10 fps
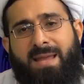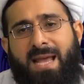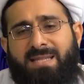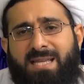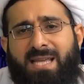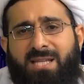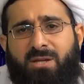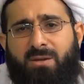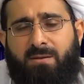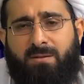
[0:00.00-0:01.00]
As a
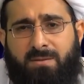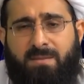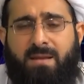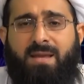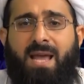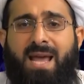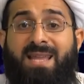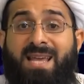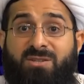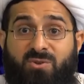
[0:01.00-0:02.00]
leader, I
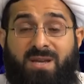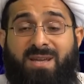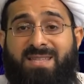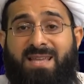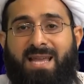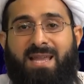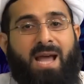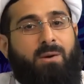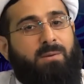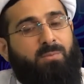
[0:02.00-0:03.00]
need to understand
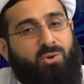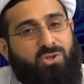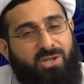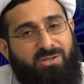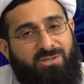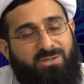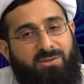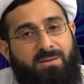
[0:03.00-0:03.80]
how emotions